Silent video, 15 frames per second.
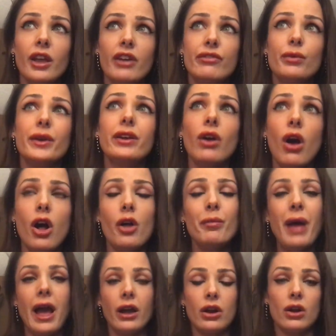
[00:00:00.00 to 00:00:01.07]
If we call
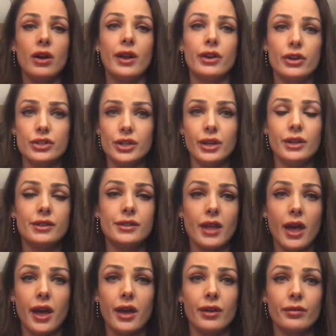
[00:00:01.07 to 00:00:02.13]
back our energy and
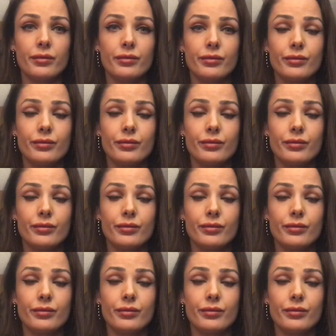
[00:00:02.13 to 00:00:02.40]
say,